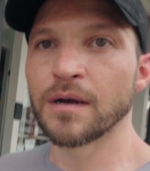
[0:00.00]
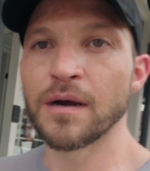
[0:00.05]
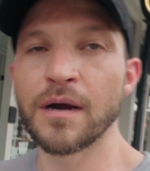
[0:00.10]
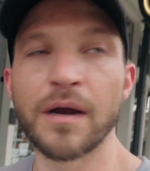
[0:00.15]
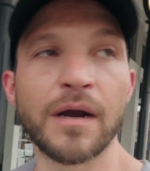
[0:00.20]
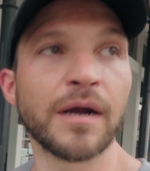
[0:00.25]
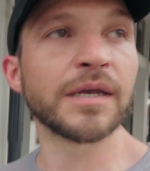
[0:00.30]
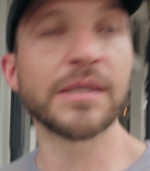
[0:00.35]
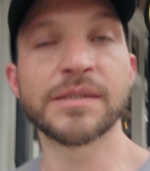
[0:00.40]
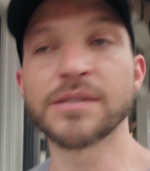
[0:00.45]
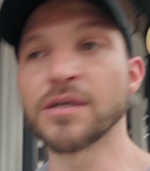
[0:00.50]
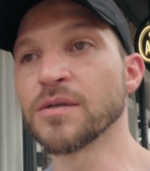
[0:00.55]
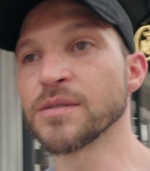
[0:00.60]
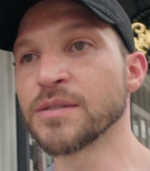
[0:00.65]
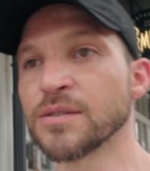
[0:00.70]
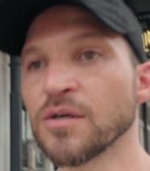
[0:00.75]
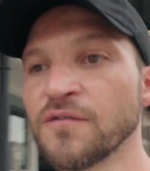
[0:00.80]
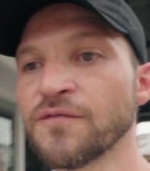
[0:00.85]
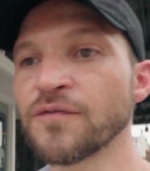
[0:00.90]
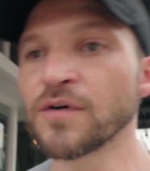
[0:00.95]
steady
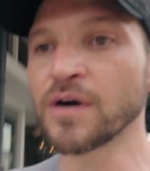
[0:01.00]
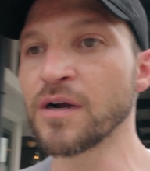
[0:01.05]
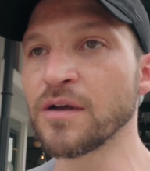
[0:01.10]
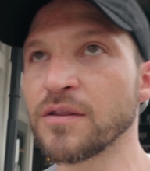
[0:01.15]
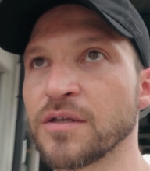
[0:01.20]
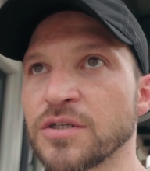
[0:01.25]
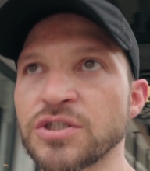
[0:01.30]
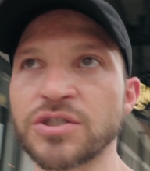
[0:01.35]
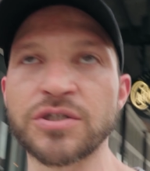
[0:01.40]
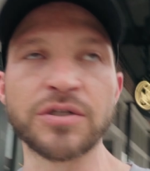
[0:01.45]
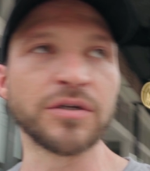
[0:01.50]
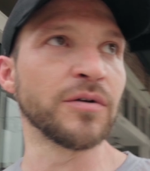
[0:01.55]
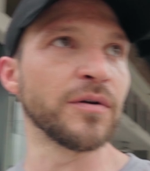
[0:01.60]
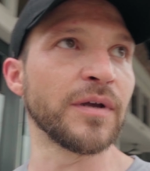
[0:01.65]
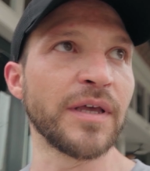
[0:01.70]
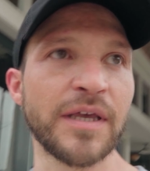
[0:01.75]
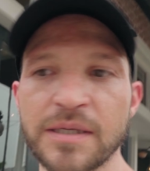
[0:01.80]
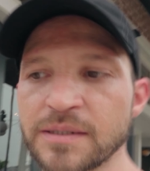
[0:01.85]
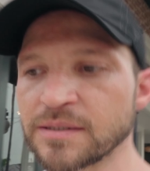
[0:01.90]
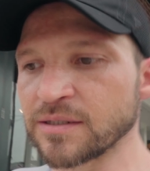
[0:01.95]
shot, which does crop
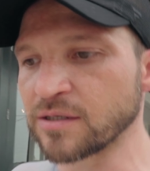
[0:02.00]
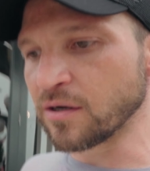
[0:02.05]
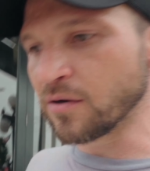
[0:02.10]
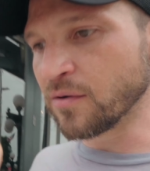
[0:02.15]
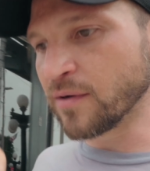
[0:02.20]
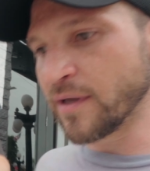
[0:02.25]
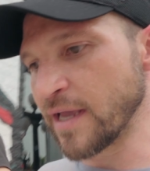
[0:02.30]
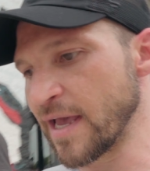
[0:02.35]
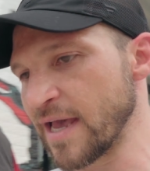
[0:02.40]
in a little bit like